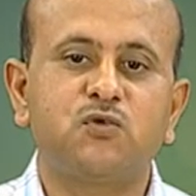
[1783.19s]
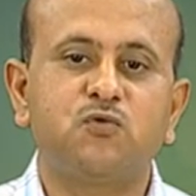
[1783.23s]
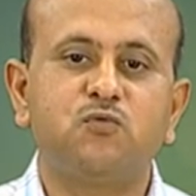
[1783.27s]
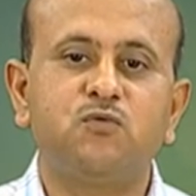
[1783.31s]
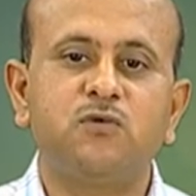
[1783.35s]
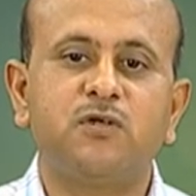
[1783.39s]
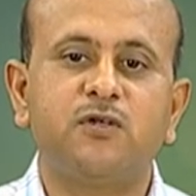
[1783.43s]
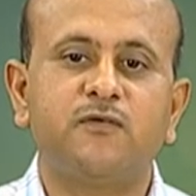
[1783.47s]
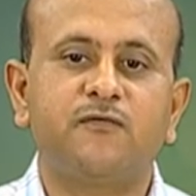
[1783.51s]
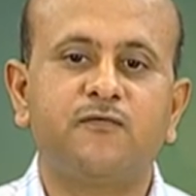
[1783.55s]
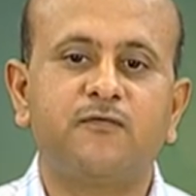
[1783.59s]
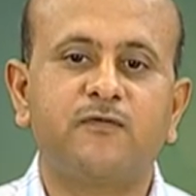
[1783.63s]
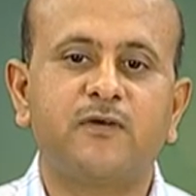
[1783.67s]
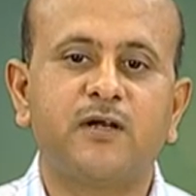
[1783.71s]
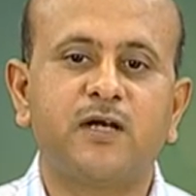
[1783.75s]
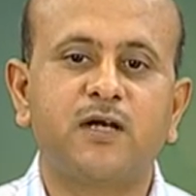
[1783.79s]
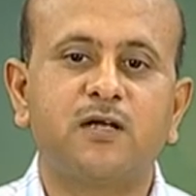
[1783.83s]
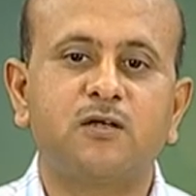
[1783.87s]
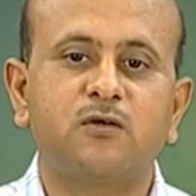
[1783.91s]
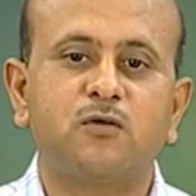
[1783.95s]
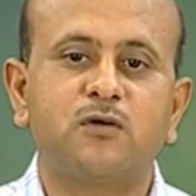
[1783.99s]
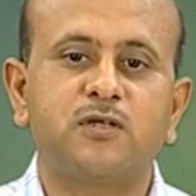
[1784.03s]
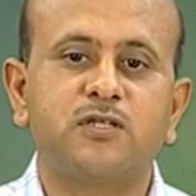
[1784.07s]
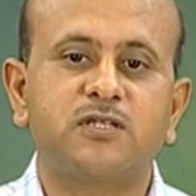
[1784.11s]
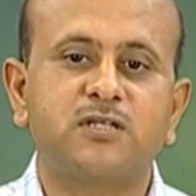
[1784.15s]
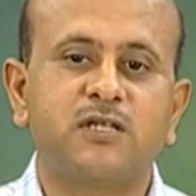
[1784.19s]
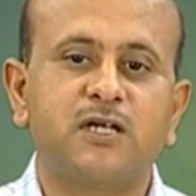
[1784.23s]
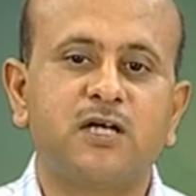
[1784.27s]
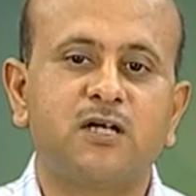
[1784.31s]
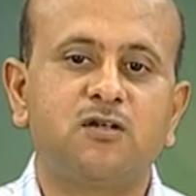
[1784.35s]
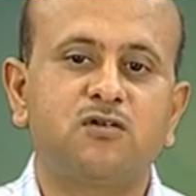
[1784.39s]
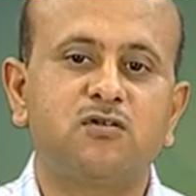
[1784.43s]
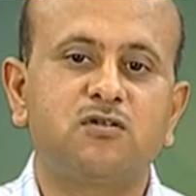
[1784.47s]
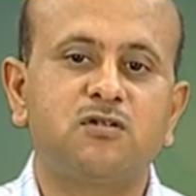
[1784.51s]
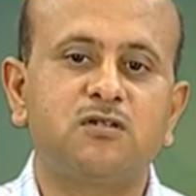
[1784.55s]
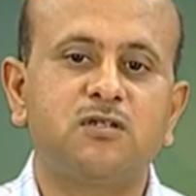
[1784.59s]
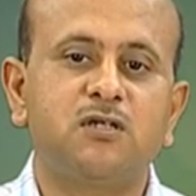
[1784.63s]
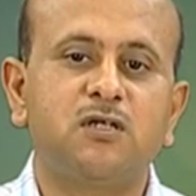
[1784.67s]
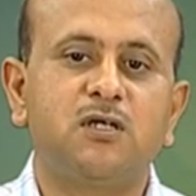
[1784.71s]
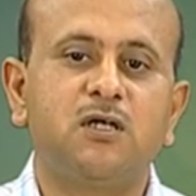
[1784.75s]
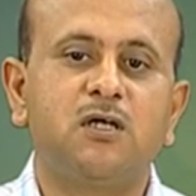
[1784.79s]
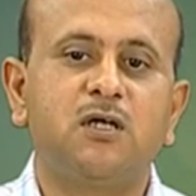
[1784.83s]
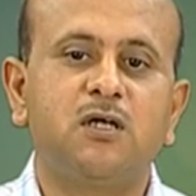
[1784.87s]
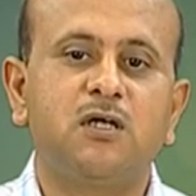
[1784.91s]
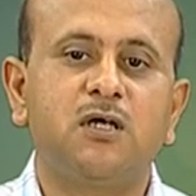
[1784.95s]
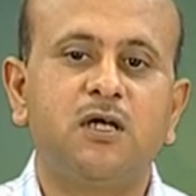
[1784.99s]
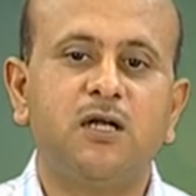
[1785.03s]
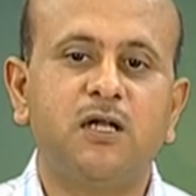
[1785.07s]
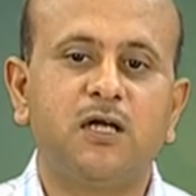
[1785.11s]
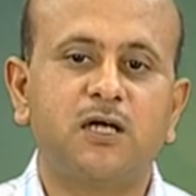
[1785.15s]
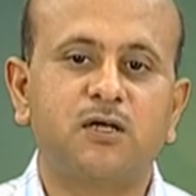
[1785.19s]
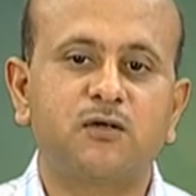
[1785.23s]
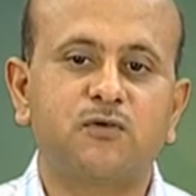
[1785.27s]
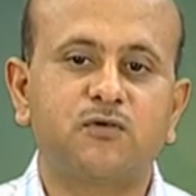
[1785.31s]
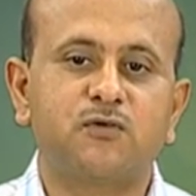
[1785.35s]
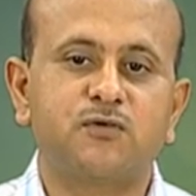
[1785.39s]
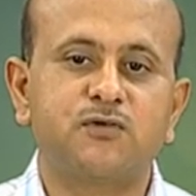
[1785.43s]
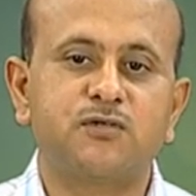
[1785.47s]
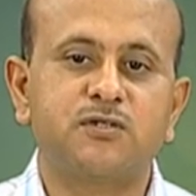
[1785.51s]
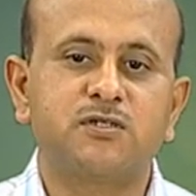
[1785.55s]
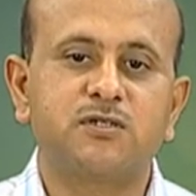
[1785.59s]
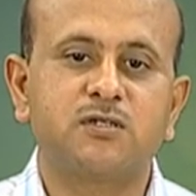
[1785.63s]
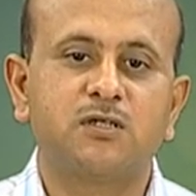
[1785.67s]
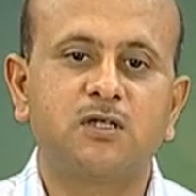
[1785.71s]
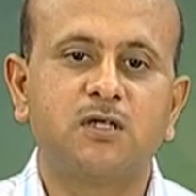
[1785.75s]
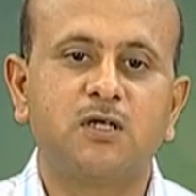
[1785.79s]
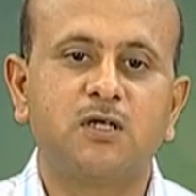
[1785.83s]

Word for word: to diffract or scatter the electrons